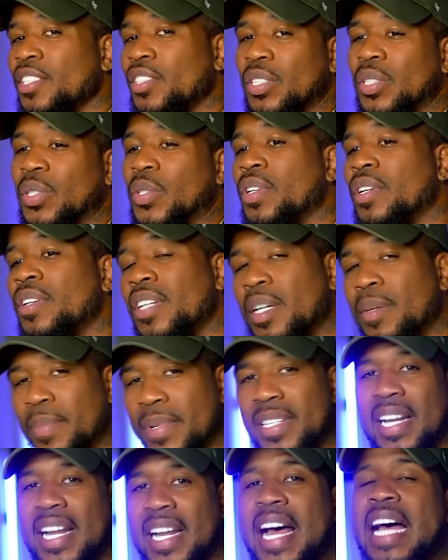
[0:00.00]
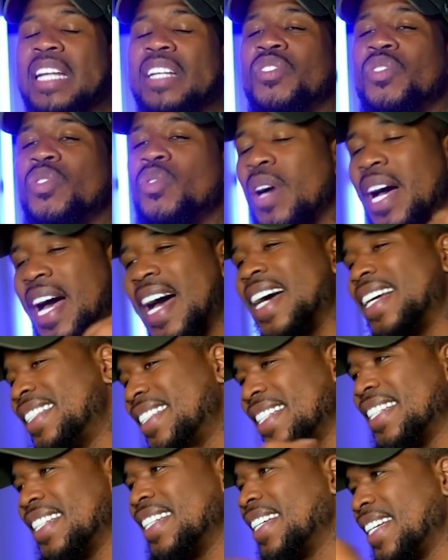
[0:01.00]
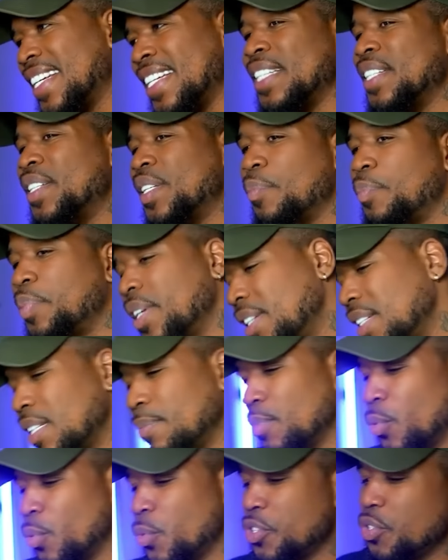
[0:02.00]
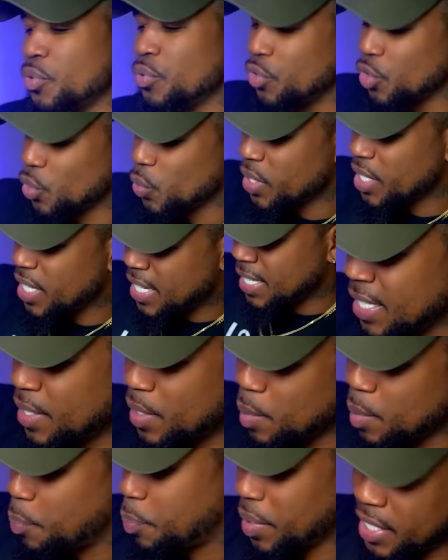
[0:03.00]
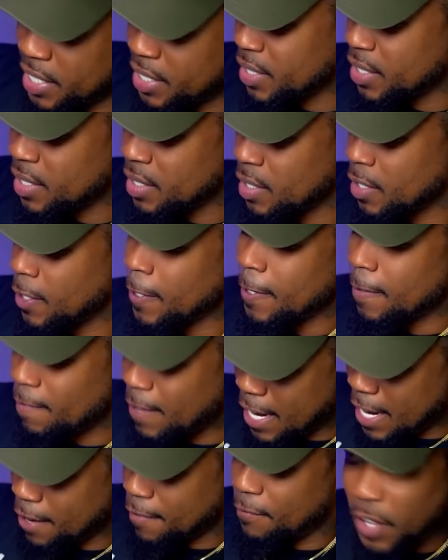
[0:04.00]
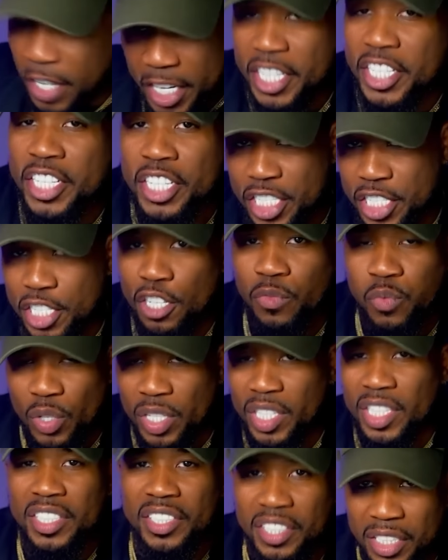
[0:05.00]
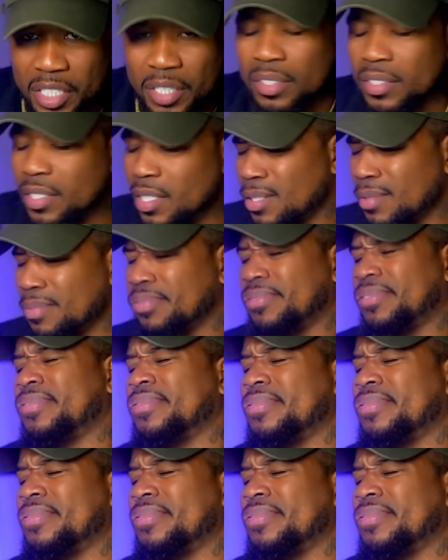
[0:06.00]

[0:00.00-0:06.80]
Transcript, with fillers: to do the numbers that I do. I did it independent, but when you do it independent, like fucking yourself with a deal, though.